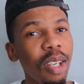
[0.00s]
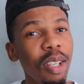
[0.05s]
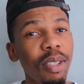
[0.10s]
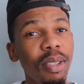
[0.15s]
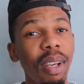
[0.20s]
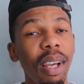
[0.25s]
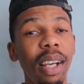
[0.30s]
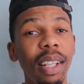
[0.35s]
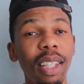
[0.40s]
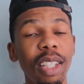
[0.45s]

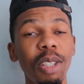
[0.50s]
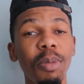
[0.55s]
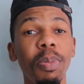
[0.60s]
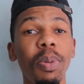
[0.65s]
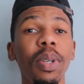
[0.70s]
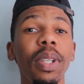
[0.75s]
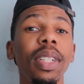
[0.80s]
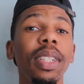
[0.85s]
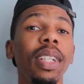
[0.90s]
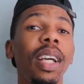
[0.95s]
So at this
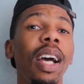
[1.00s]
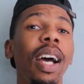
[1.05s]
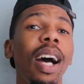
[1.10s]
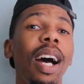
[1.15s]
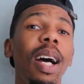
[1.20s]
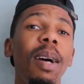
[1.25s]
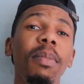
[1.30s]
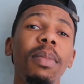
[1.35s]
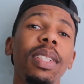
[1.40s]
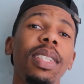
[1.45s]
point,
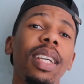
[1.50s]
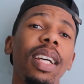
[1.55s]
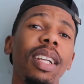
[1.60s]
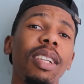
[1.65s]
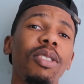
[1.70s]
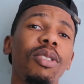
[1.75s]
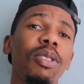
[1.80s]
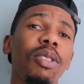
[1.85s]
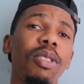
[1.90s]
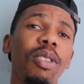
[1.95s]
I'm
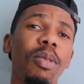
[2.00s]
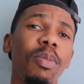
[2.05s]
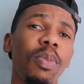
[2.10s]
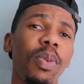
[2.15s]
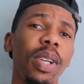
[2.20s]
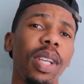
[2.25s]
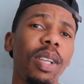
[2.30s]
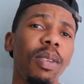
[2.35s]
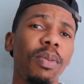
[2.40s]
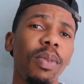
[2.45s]
deciding to stop
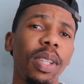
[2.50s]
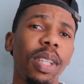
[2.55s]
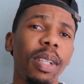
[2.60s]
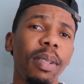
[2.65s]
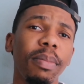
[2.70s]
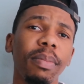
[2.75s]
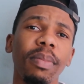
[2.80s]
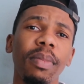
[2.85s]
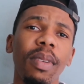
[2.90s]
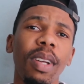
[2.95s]
working with
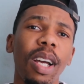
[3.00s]
them.